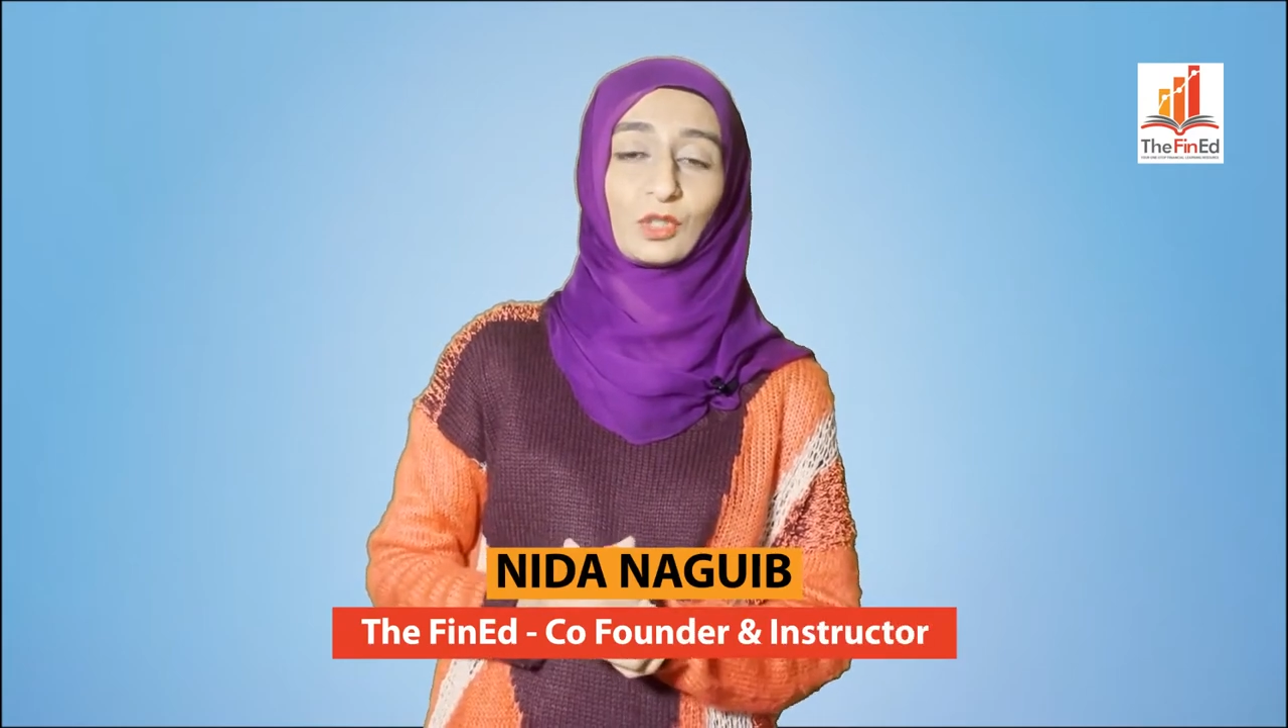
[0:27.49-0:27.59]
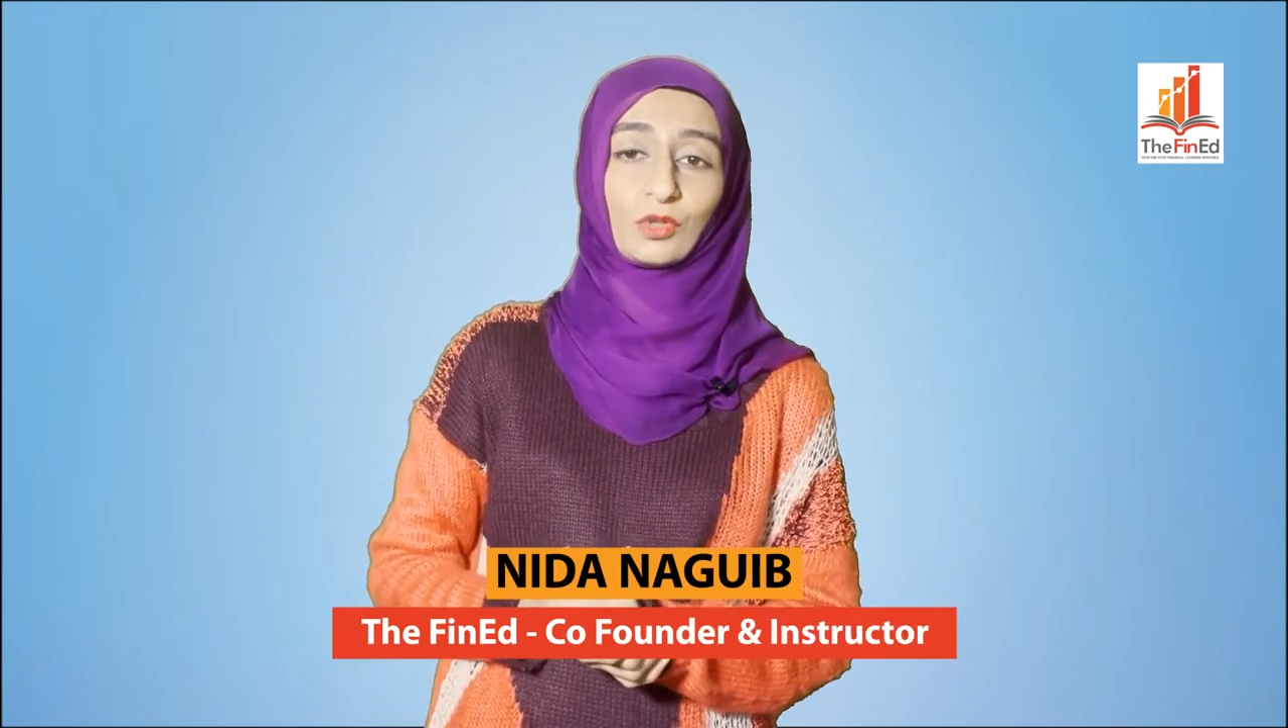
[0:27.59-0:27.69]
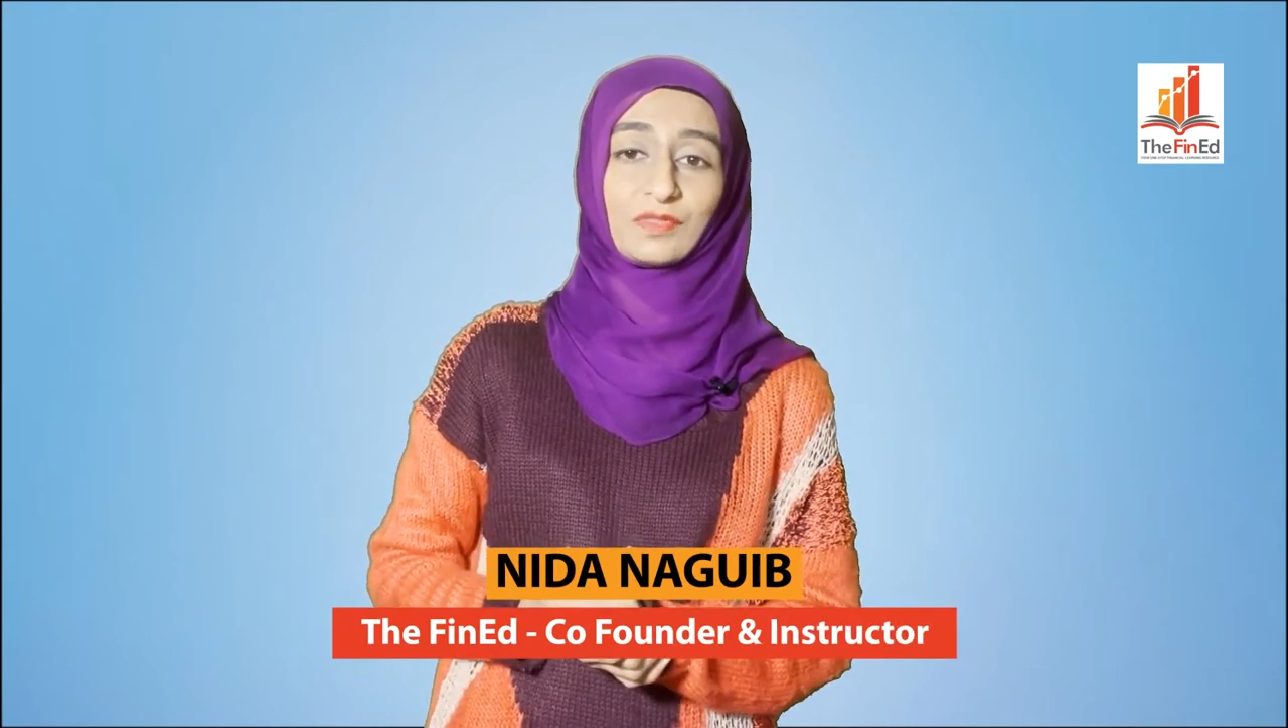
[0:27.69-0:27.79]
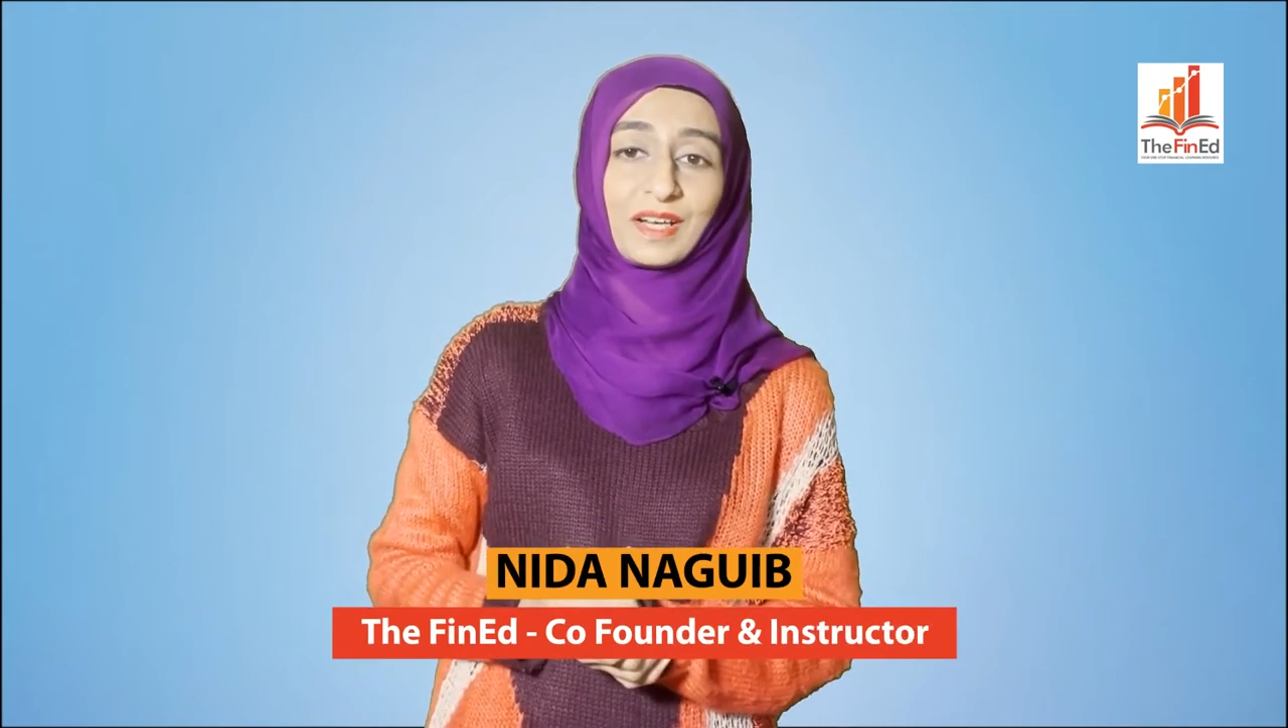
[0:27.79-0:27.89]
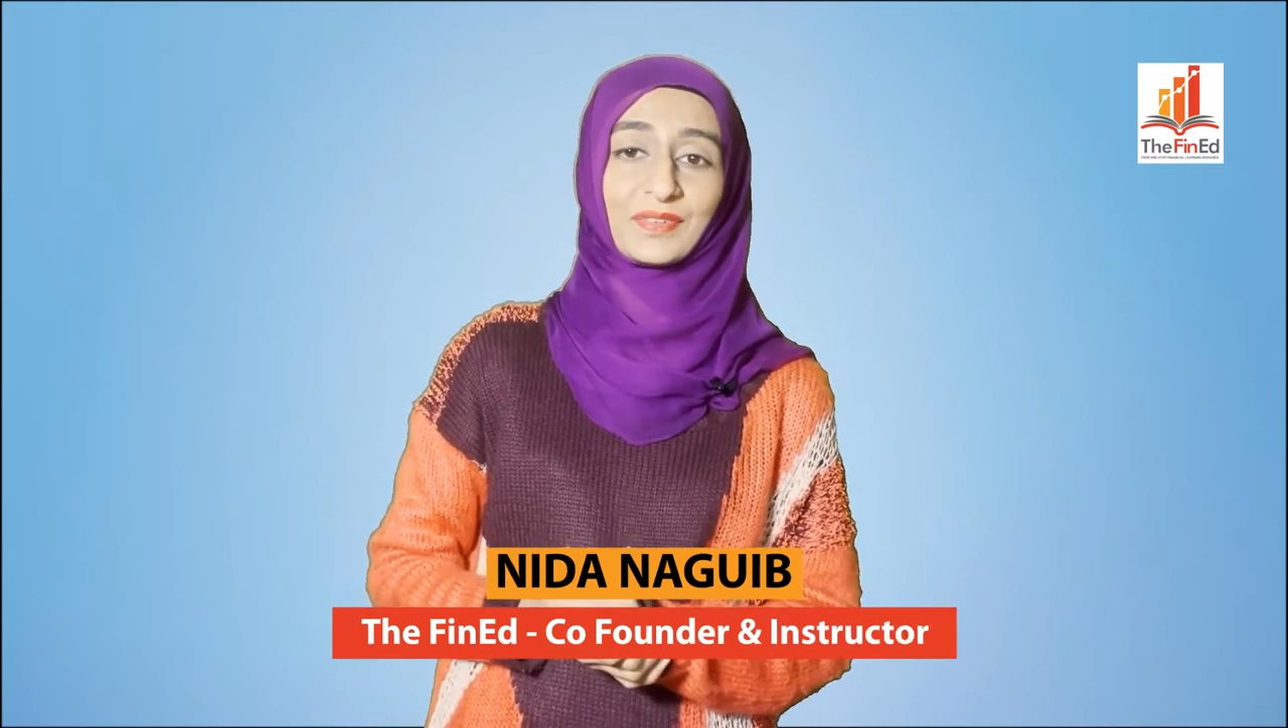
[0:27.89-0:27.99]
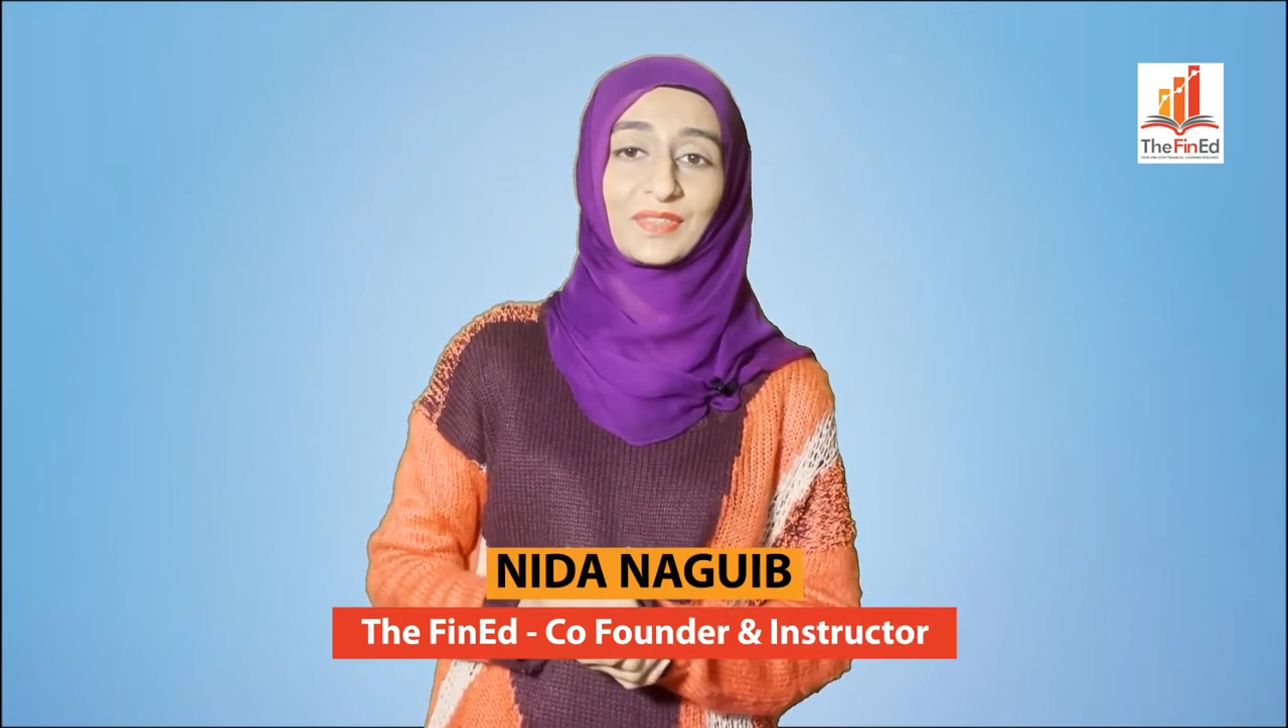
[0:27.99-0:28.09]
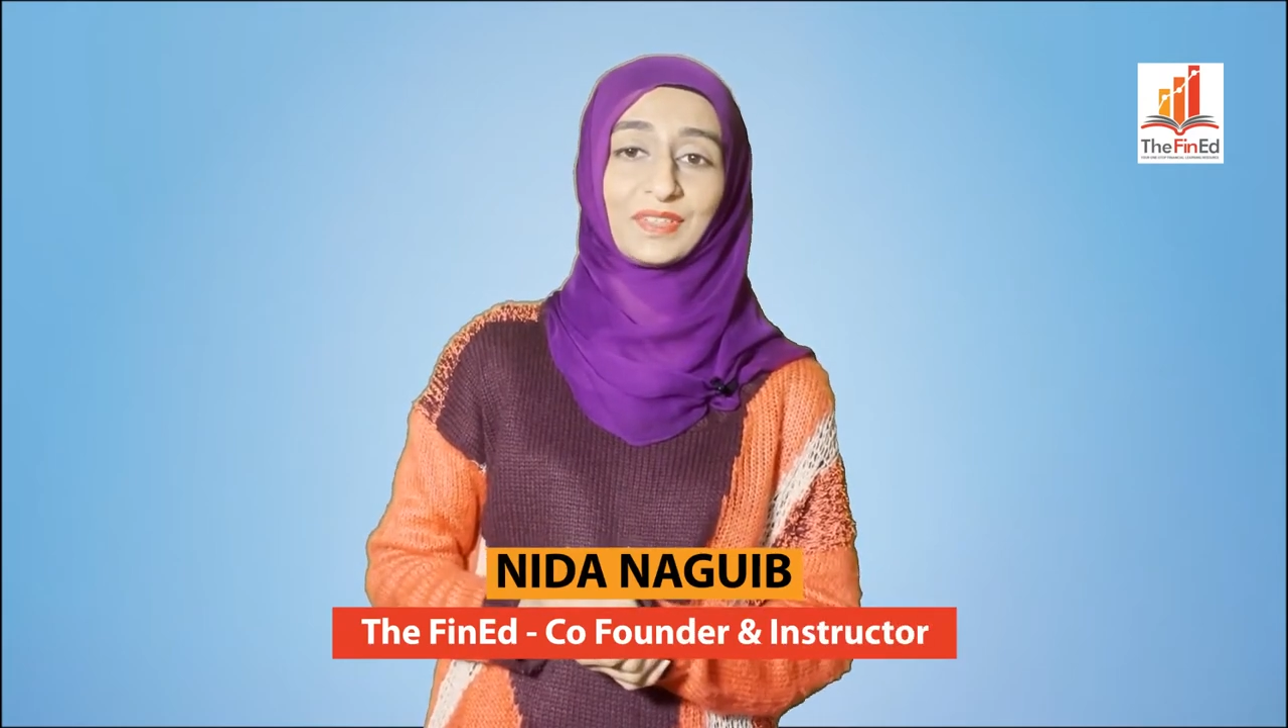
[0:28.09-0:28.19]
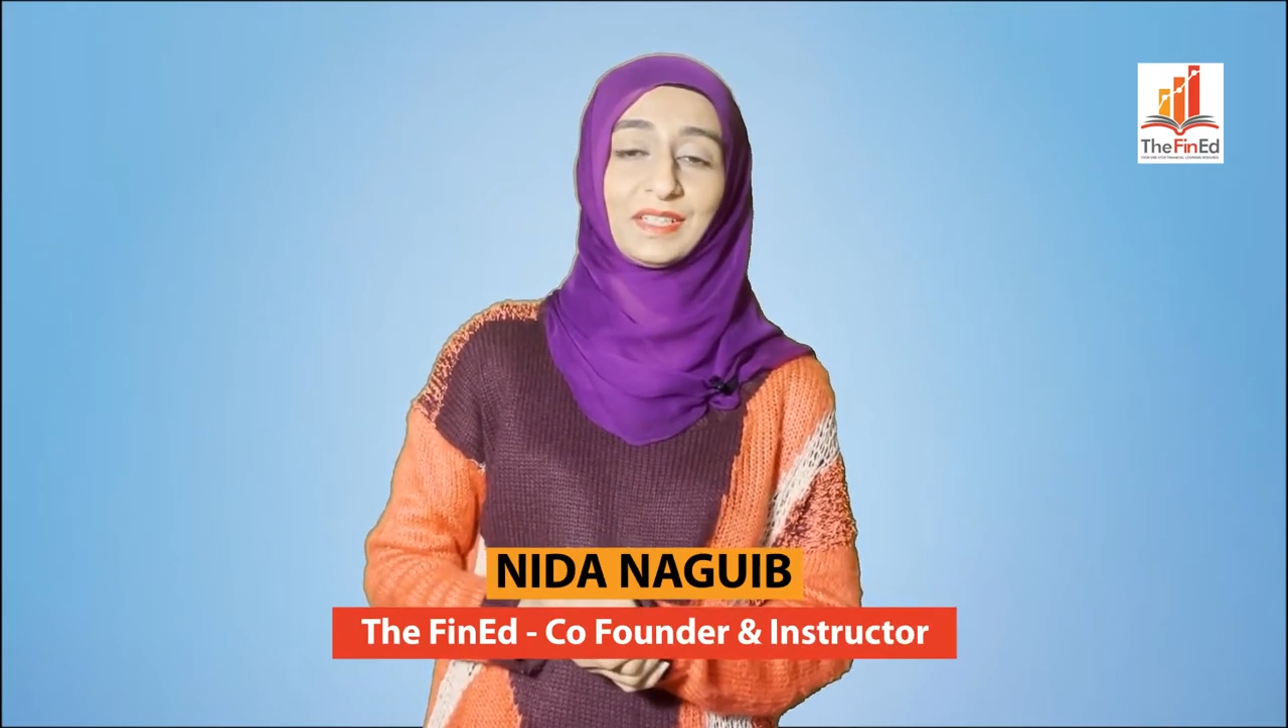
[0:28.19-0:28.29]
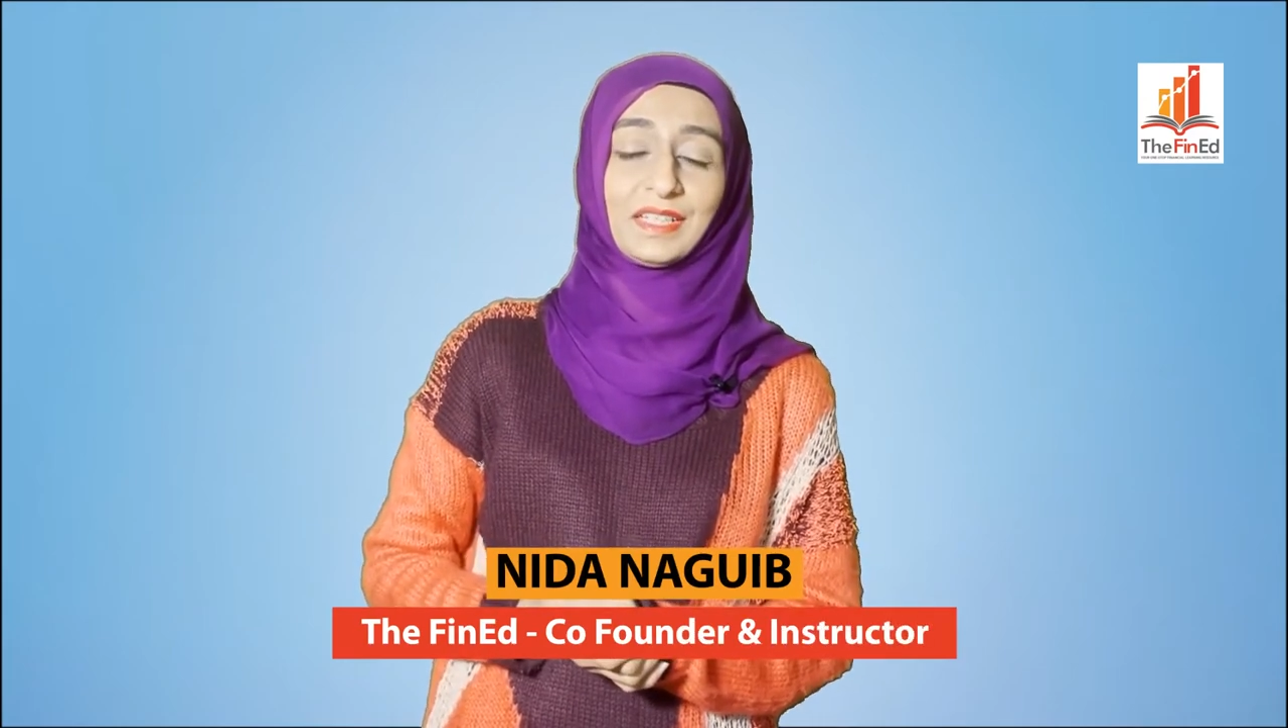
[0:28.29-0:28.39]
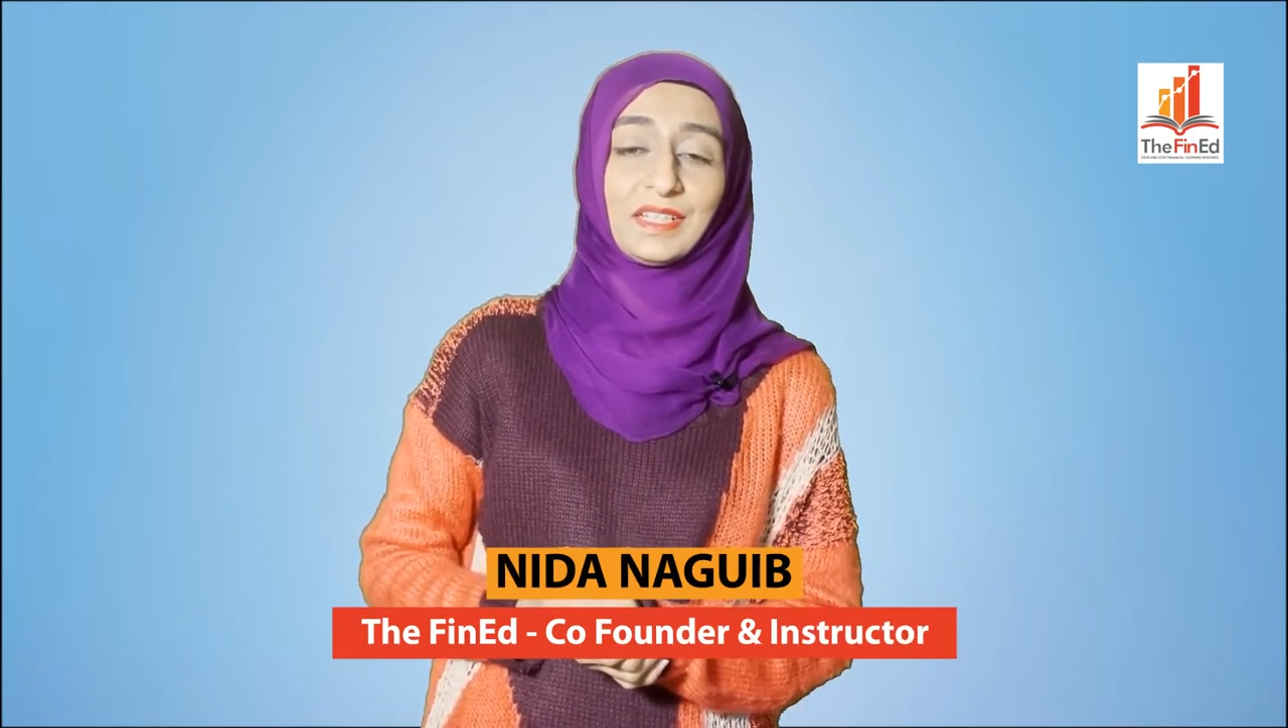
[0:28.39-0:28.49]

co-founder.